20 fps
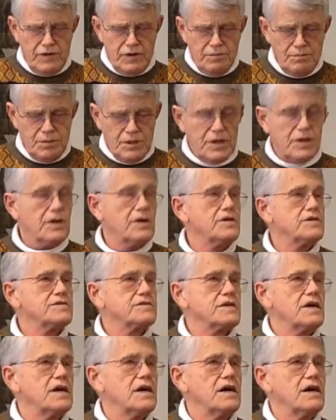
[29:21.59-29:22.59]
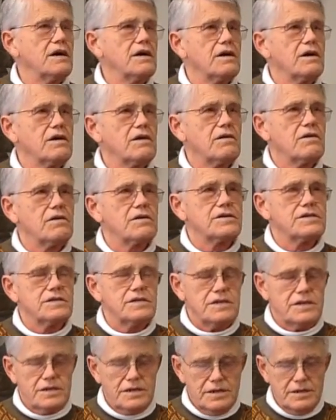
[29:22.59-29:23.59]
bitter sigh or
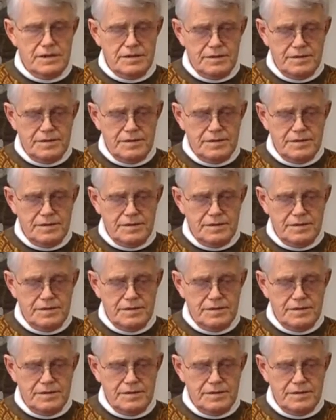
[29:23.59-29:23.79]
tear.